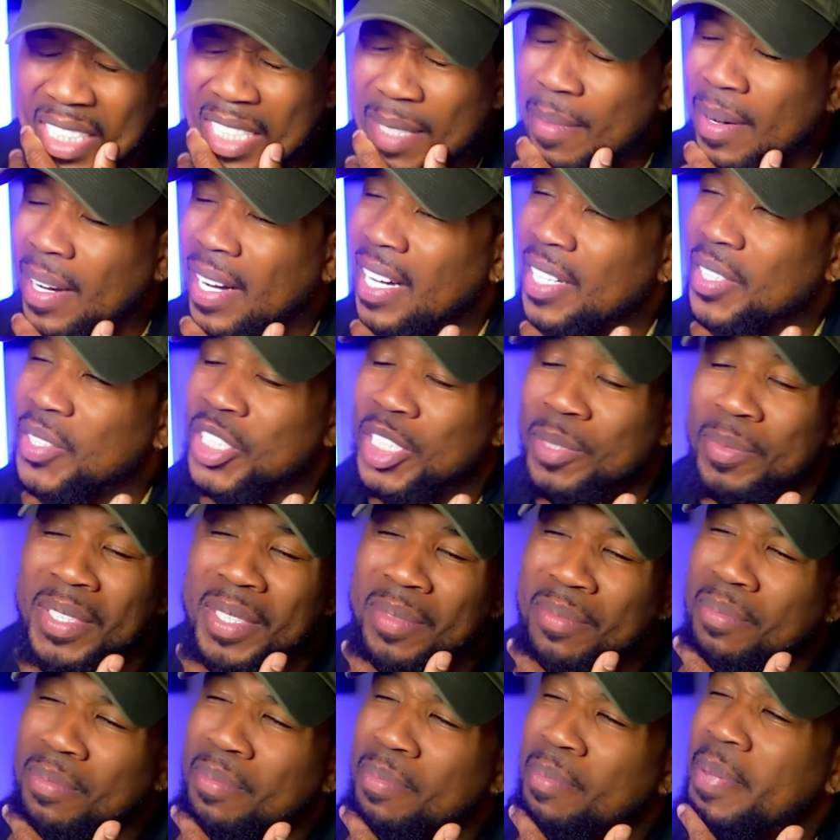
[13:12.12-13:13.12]
T-Boz used to
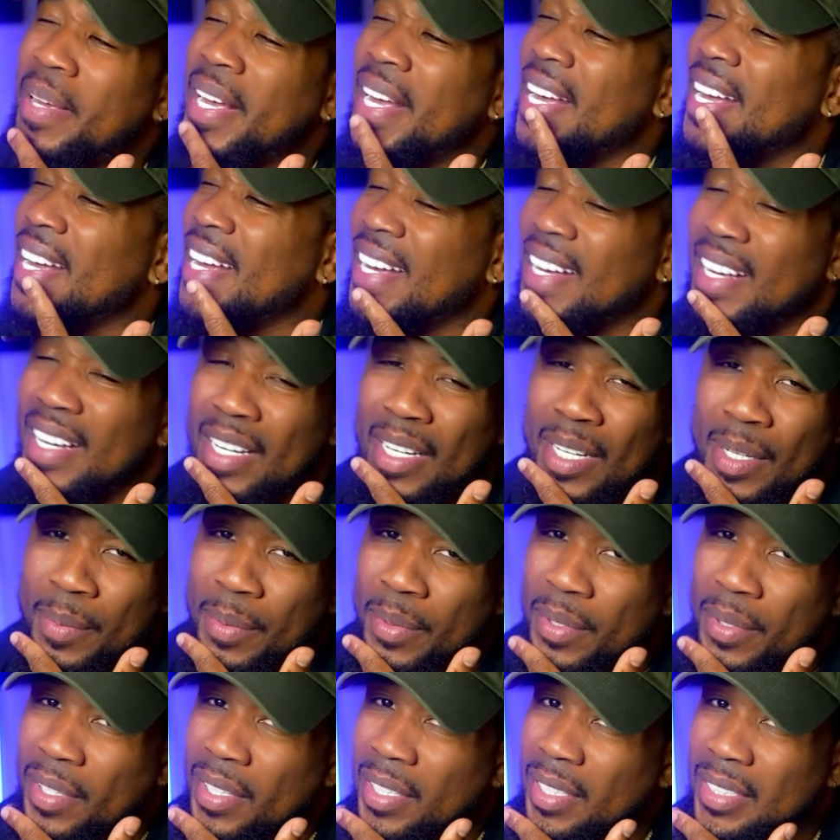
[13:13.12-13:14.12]
be bad,
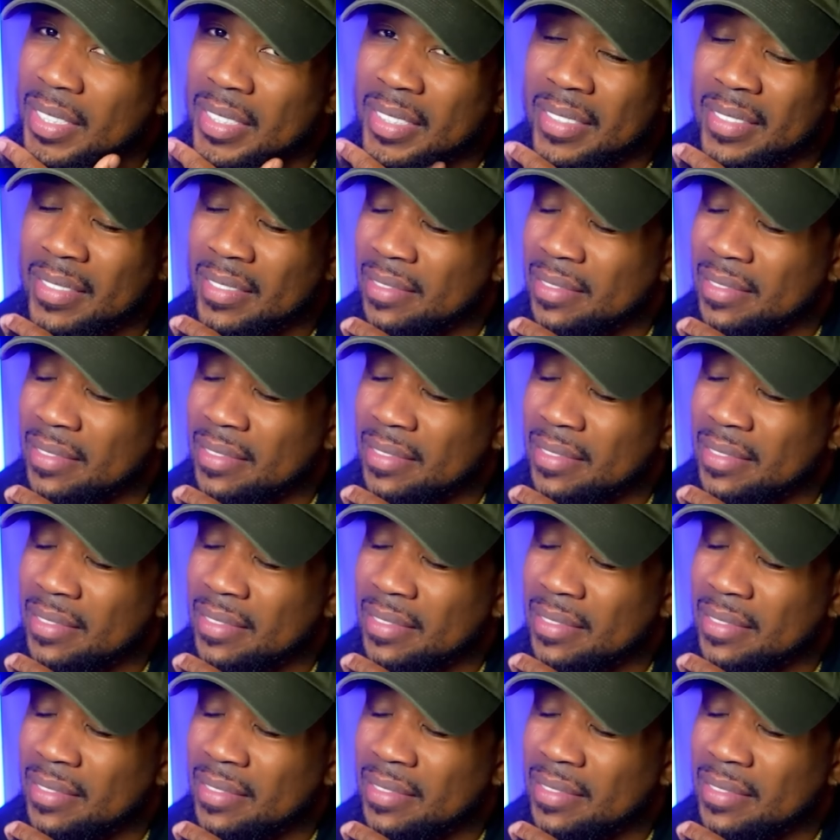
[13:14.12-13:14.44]
boy.